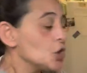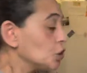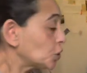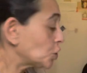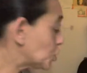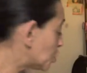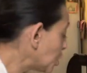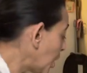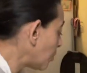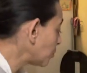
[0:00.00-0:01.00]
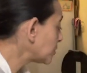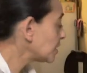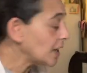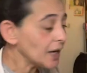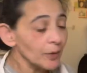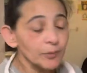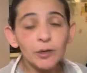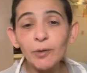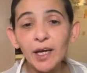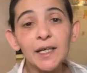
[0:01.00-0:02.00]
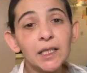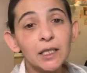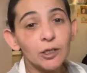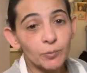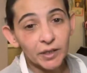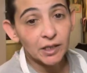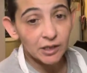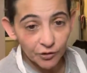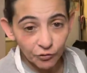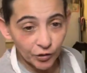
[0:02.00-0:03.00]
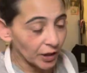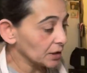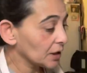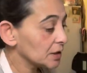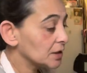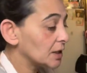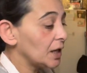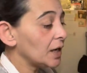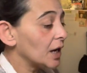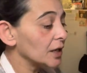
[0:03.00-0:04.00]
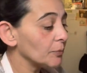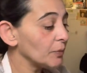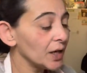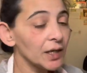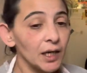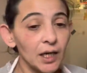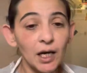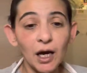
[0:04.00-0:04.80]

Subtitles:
So today I'm going to make it a little bit different. Today I am making